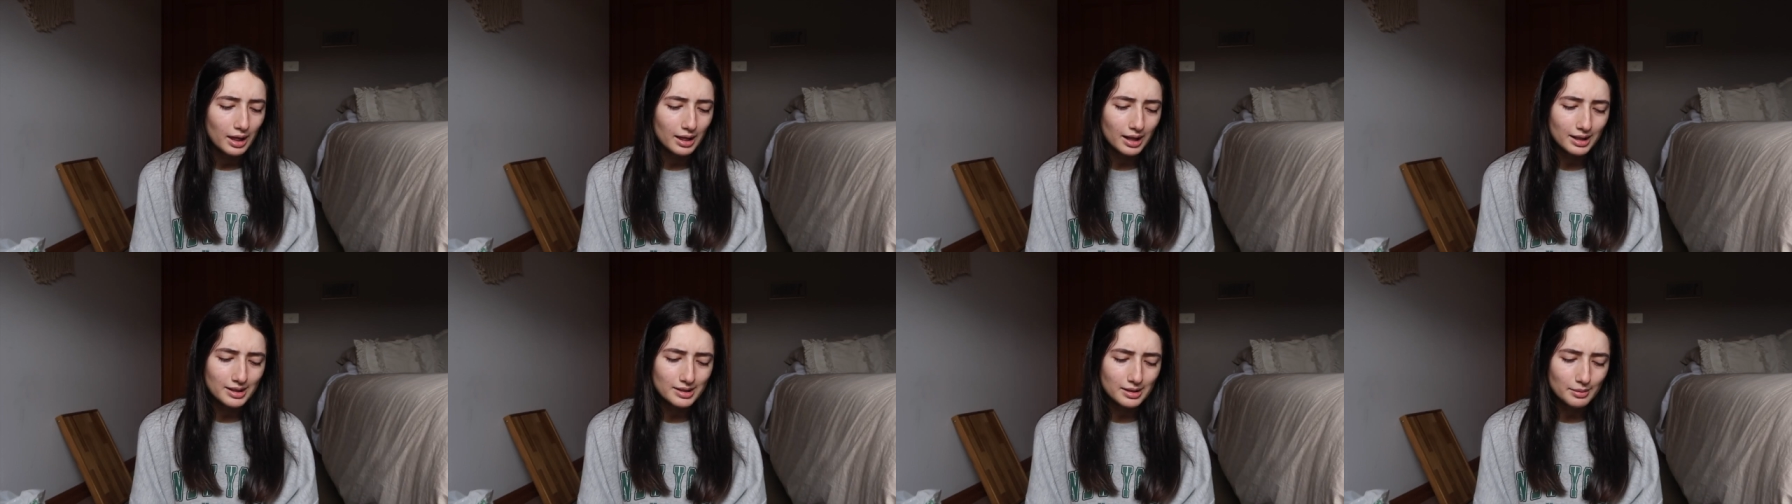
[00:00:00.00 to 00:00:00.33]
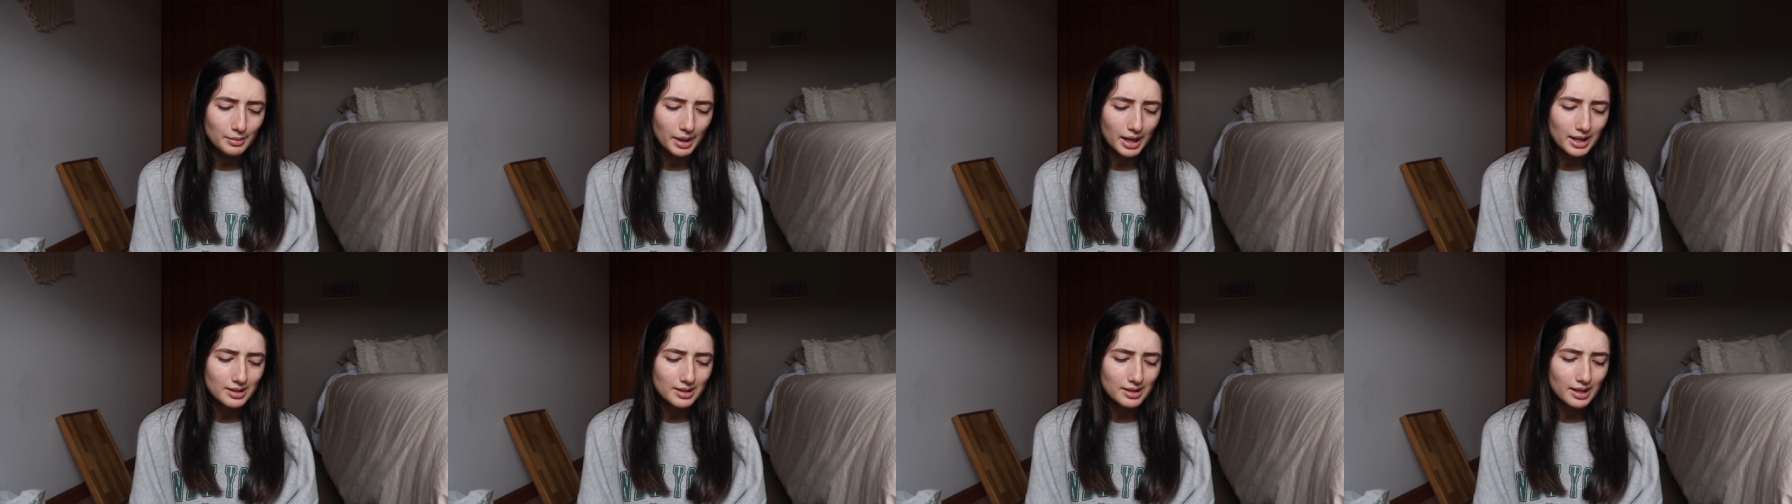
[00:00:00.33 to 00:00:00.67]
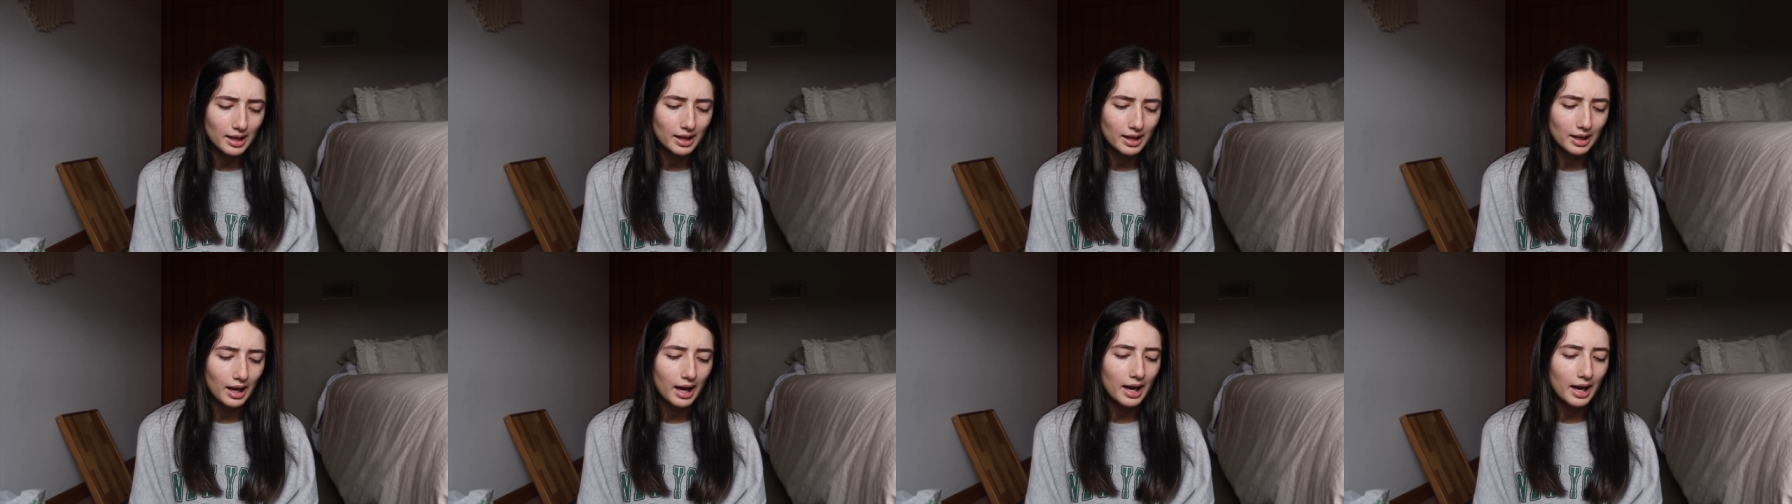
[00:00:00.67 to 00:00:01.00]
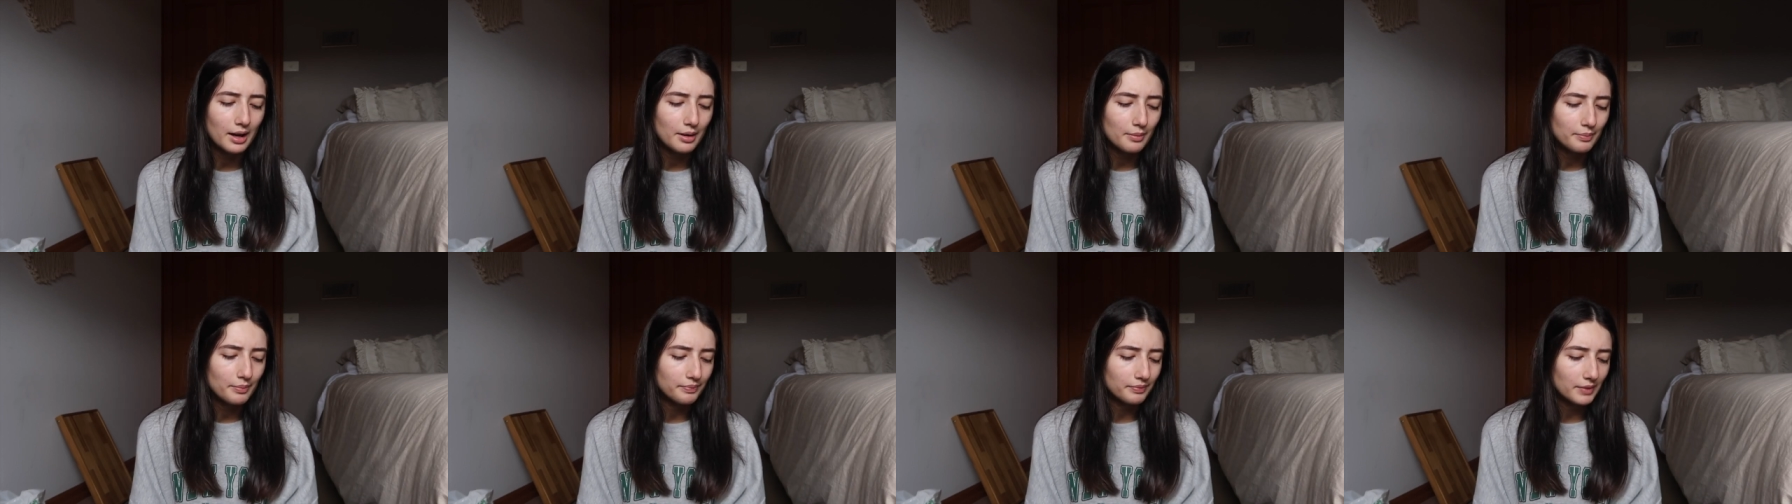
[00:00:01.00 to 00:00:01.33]
that's amazing.
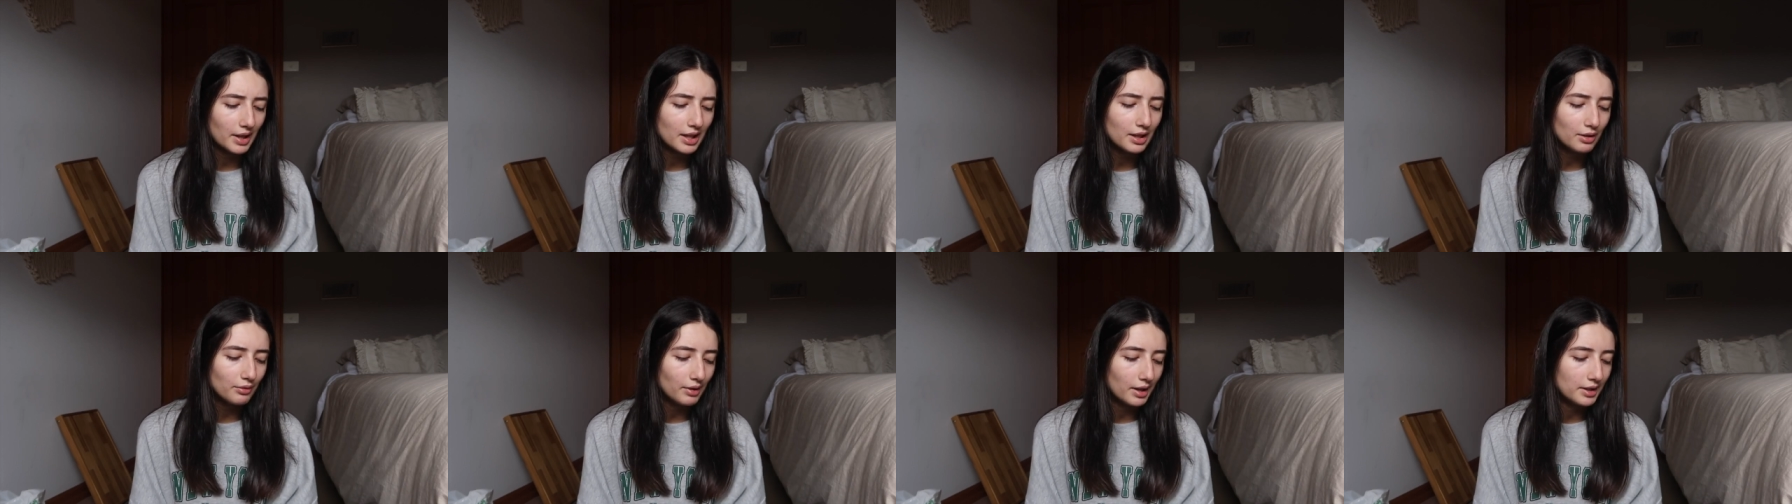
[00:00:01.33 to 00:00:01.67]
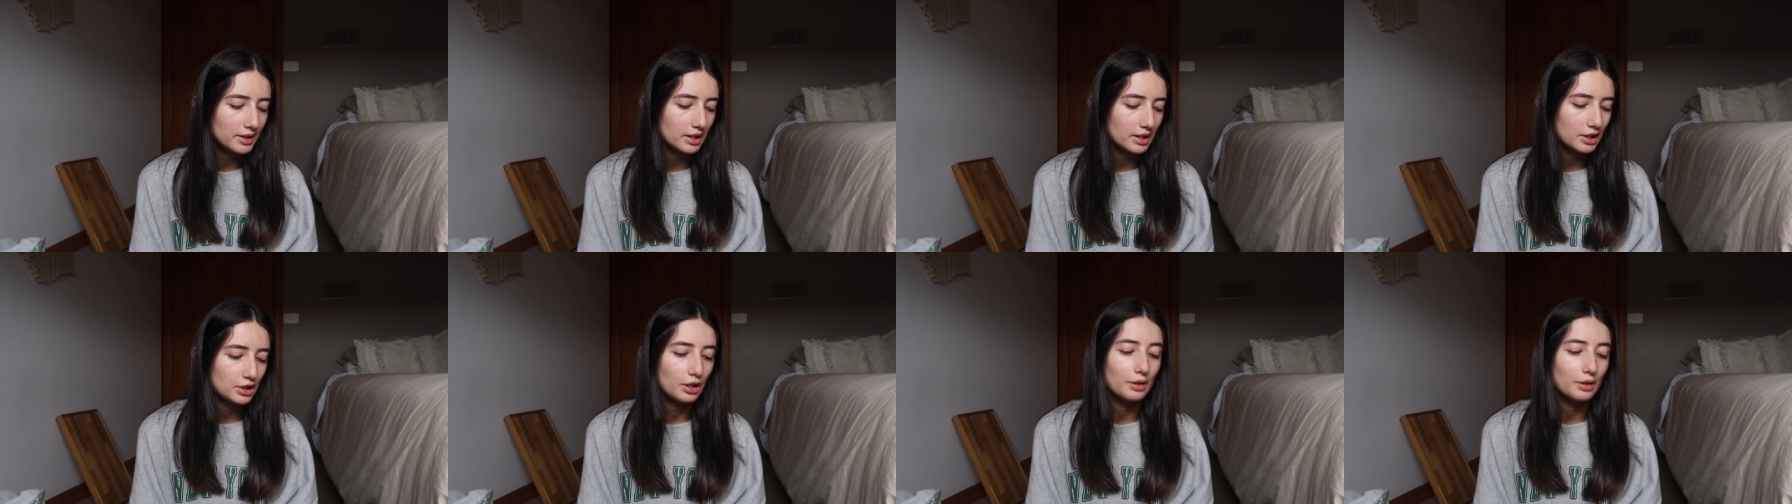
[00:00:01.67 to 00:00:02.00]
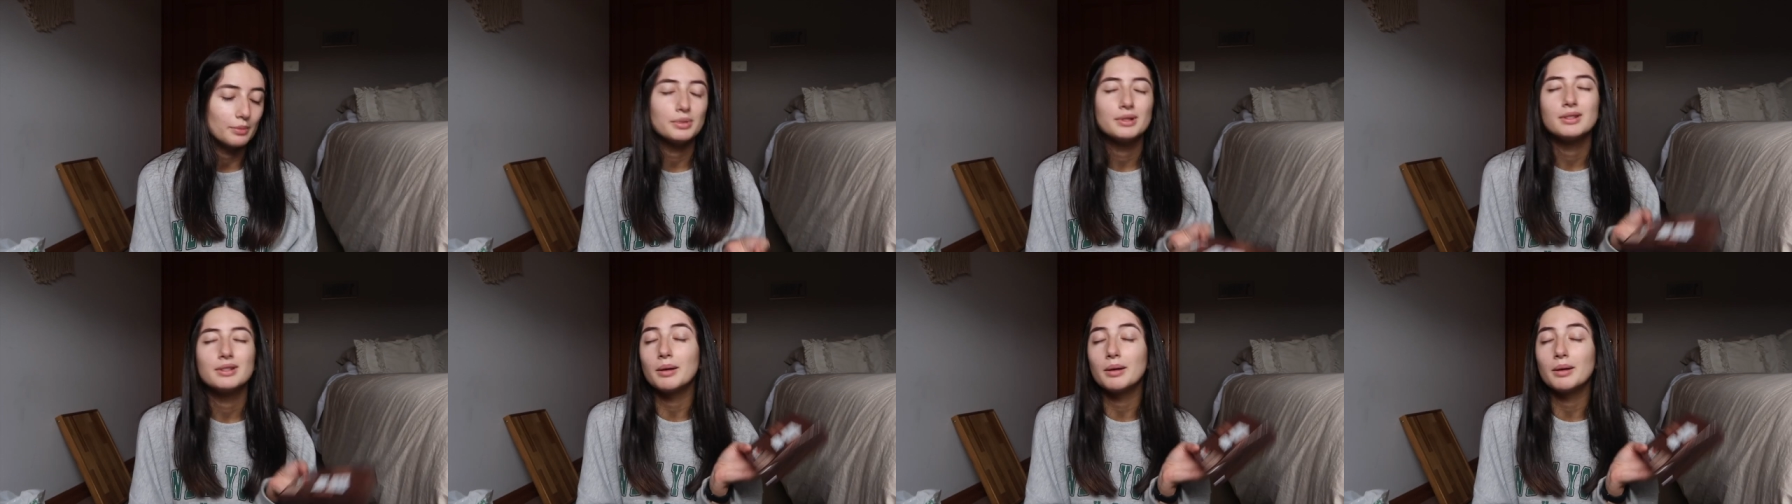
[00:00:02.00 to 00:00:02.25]
Um, in the Reject shop,